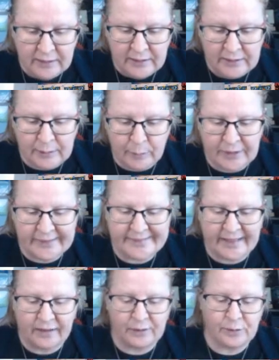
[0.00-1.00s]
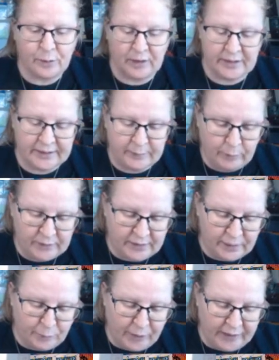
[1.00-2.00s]
some of the sound quality wasn't
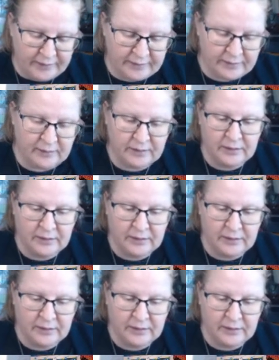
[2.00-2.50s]
the best,